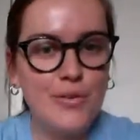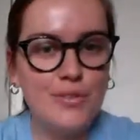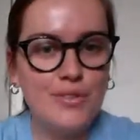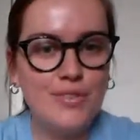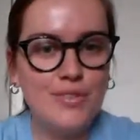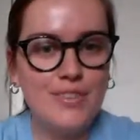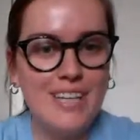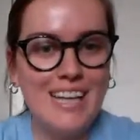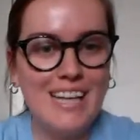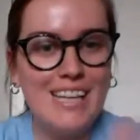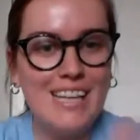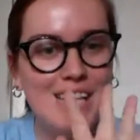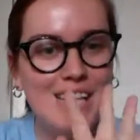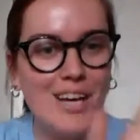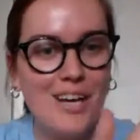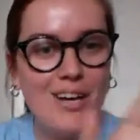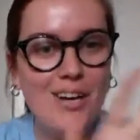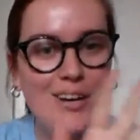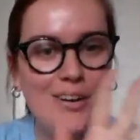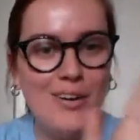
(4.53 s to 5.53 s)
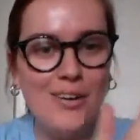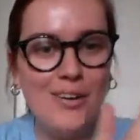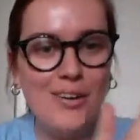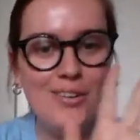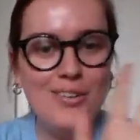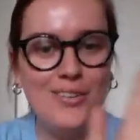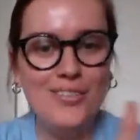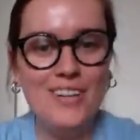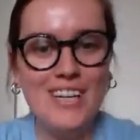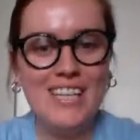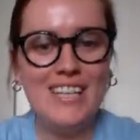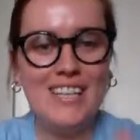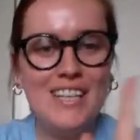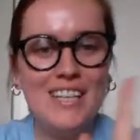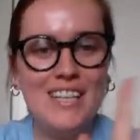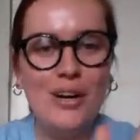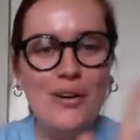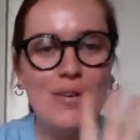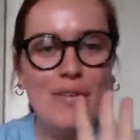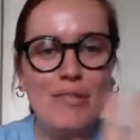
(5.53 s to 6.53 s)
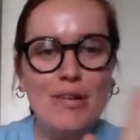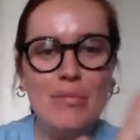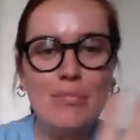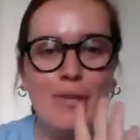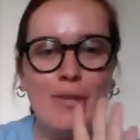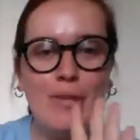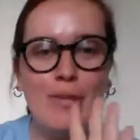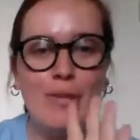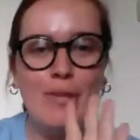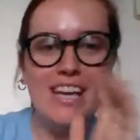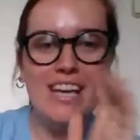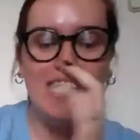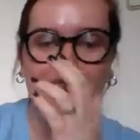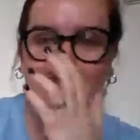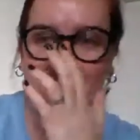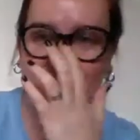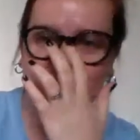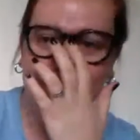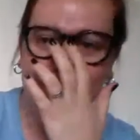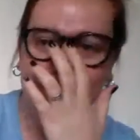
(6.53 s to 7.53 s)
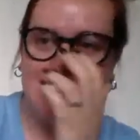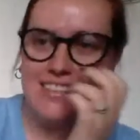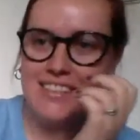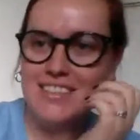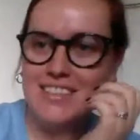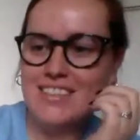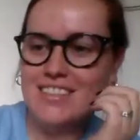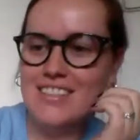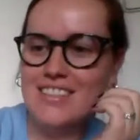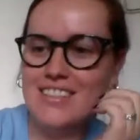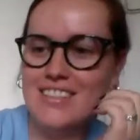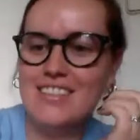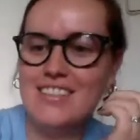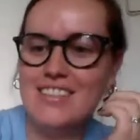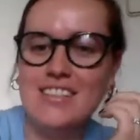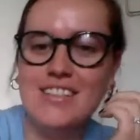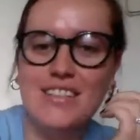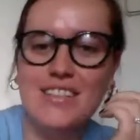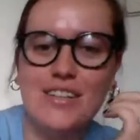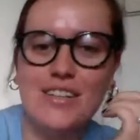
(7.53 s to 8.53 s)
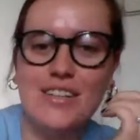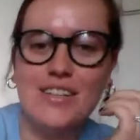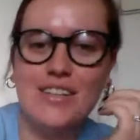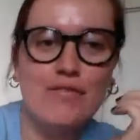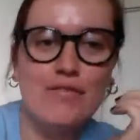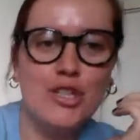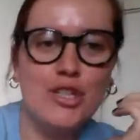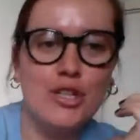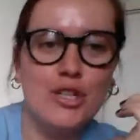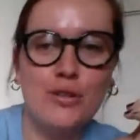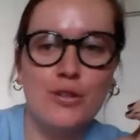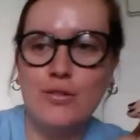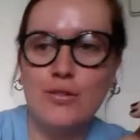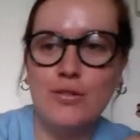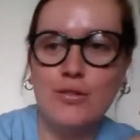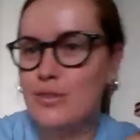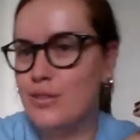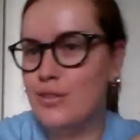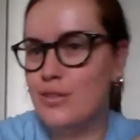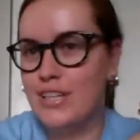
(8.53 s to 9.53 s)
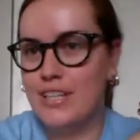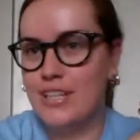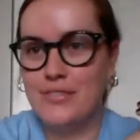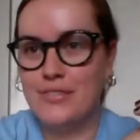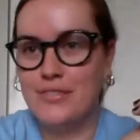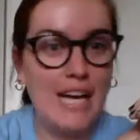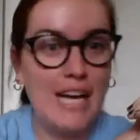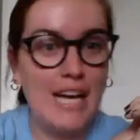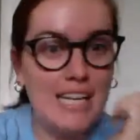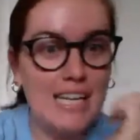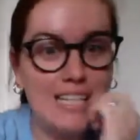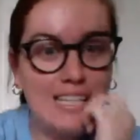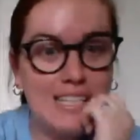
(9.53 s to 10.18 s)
Hello, hello everybody. Good afternoon or night.